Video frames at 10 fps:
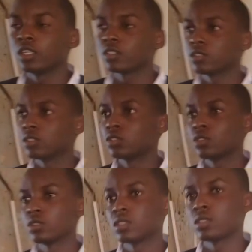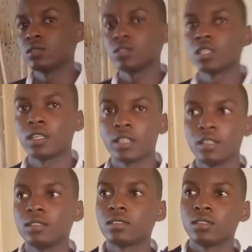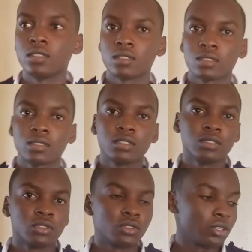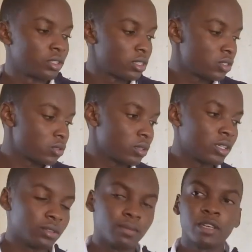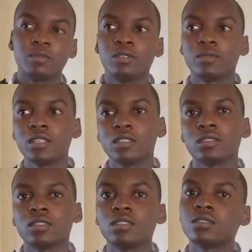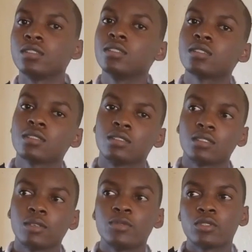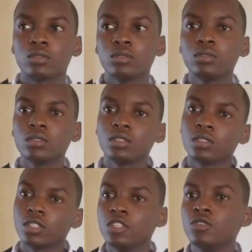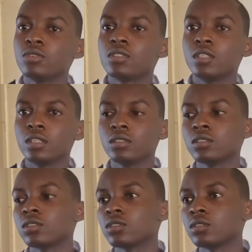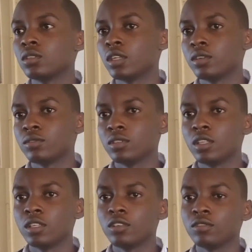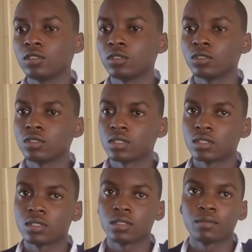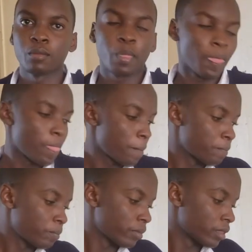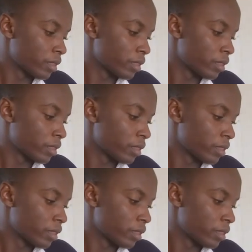electric shocks, which are health risks. So in this way, by minimizing these risks, it helps to reduce the living costs. Yeah.